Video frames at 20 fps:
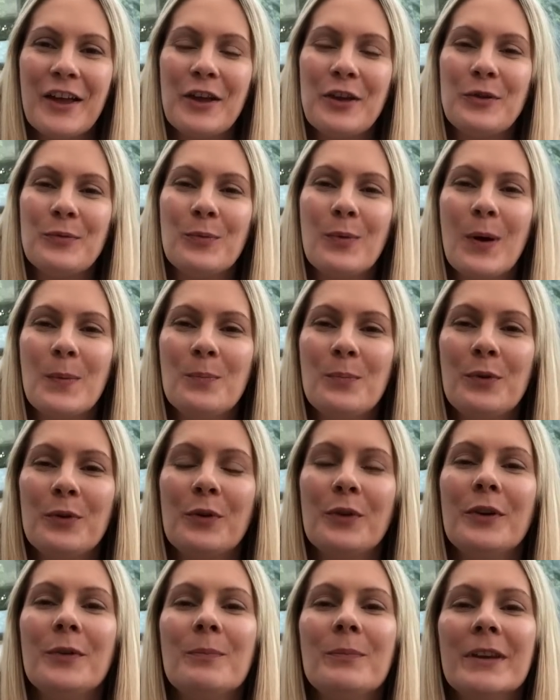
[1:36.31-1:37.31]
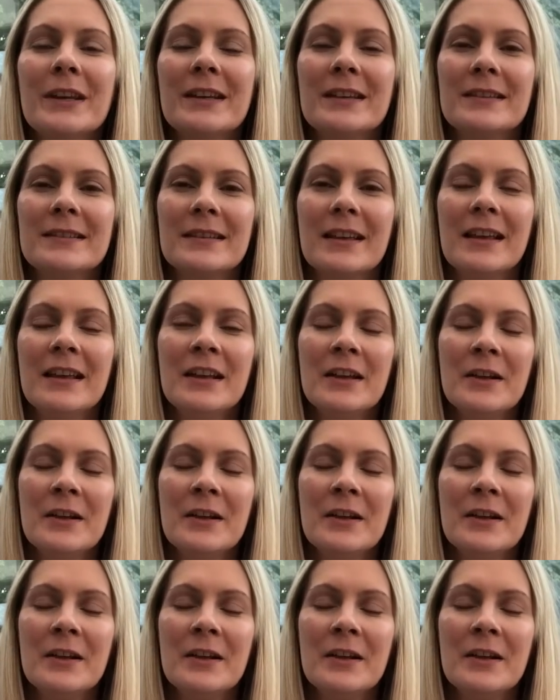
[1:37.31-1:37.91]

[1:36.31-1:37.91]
at one point because